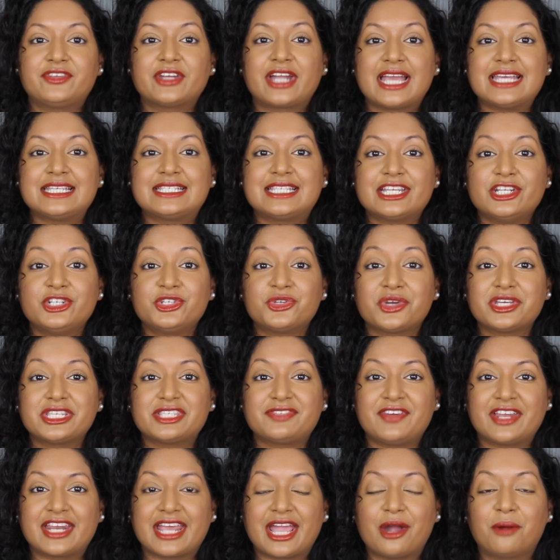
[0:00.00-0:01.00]
If you guys did enjoy this
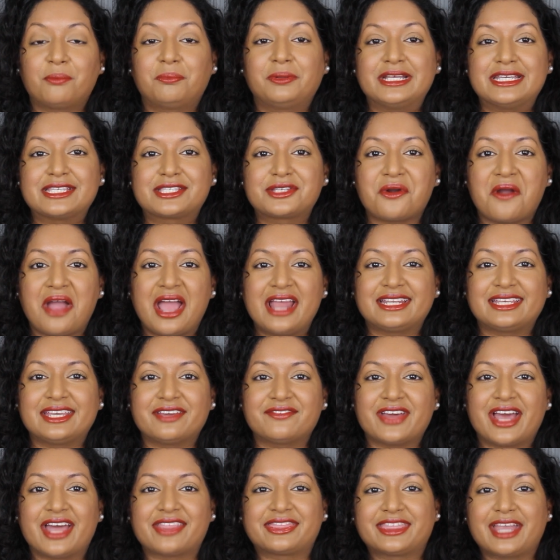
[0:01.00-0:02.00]
video, please go ahead and
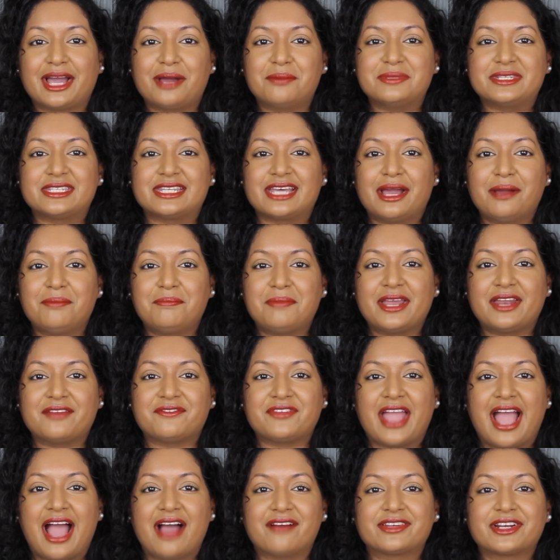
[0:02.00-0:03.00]
give it a thumbs up, and if
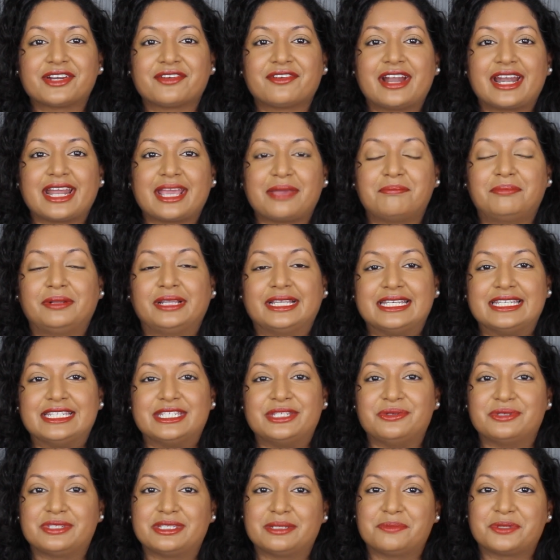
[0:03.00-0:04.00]
you haven't already, please
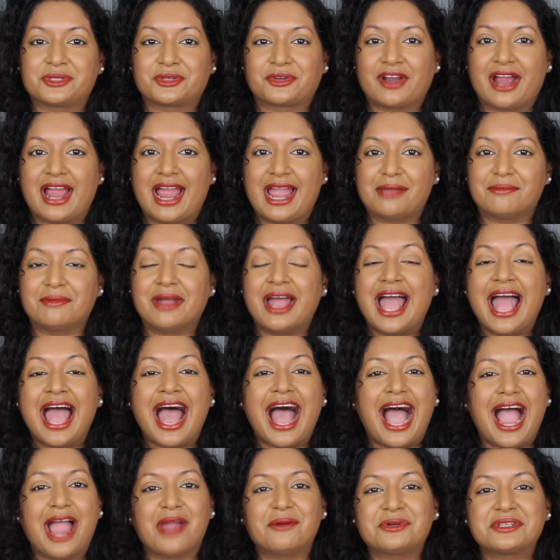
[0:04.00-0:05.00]
do subscribe.
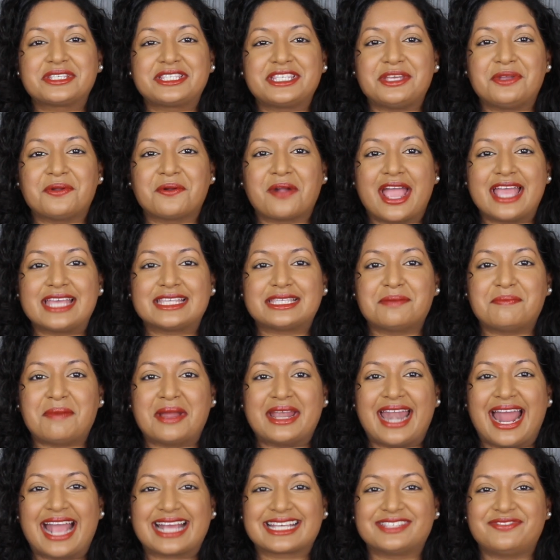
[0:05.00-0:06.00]
I will see you guys in
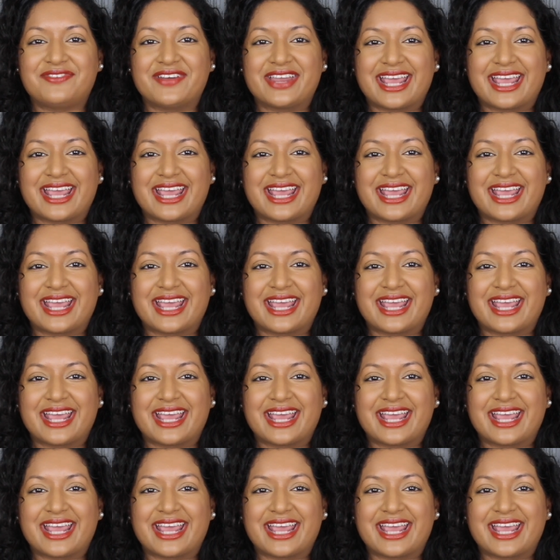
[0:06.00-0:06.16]
my next